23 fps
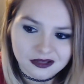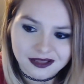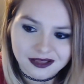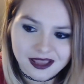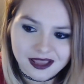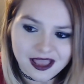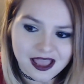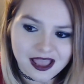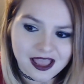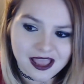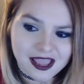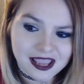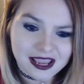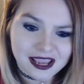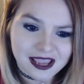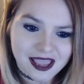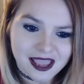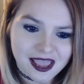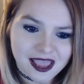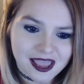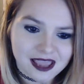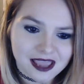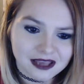I
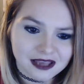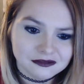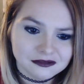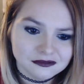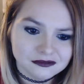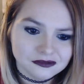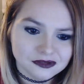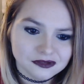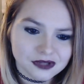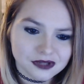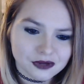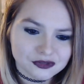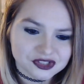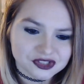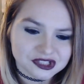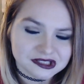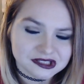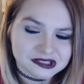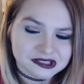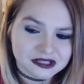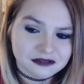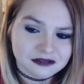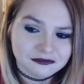had
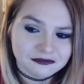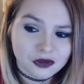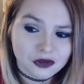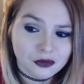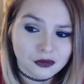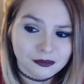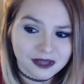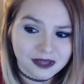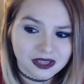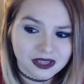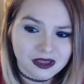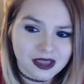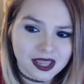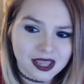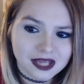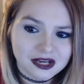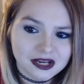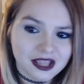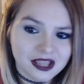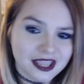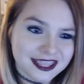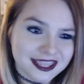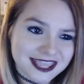notions of, oh my God,
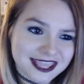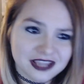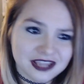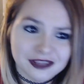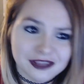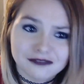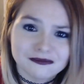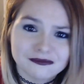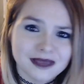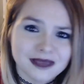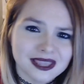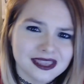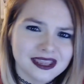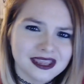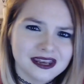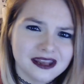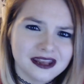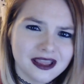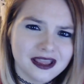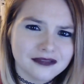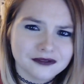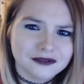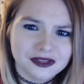I can't give my kid
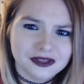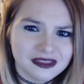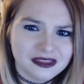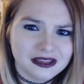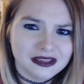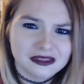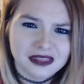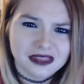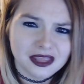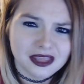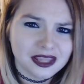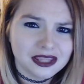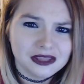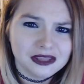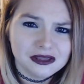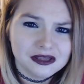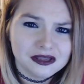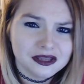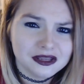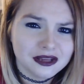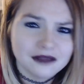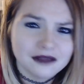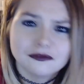everything that he
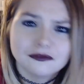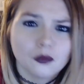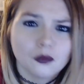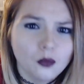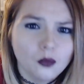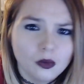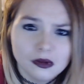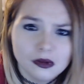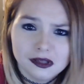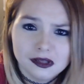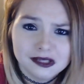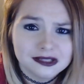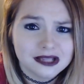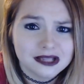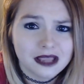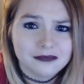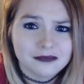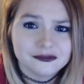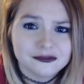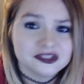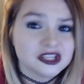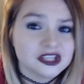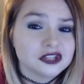could ever want.
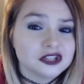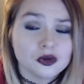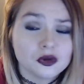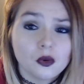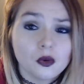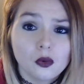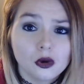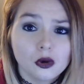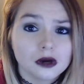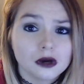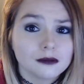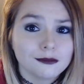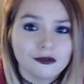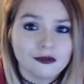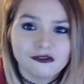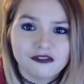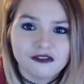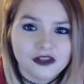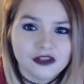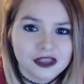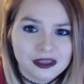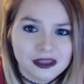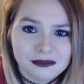I'm such a horrible
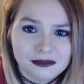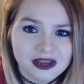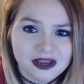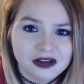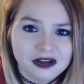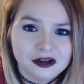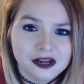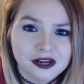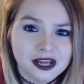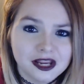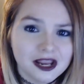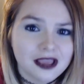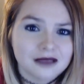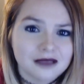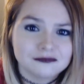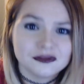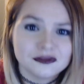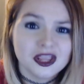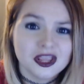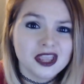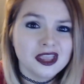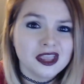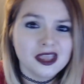fucking parent. Um,
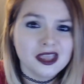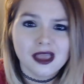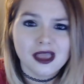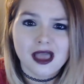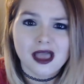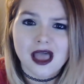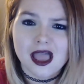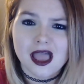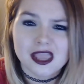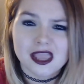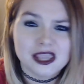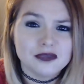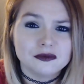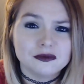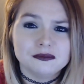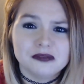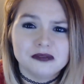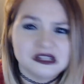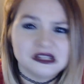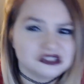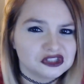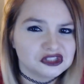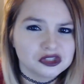he would
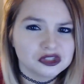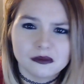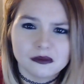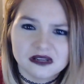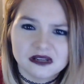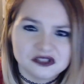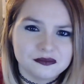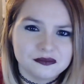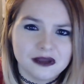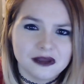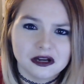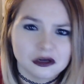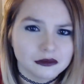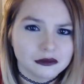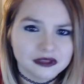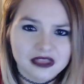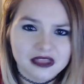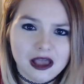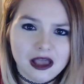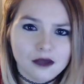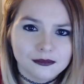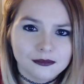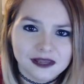be so much better
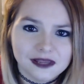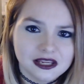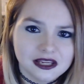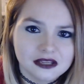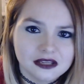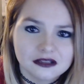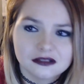without me.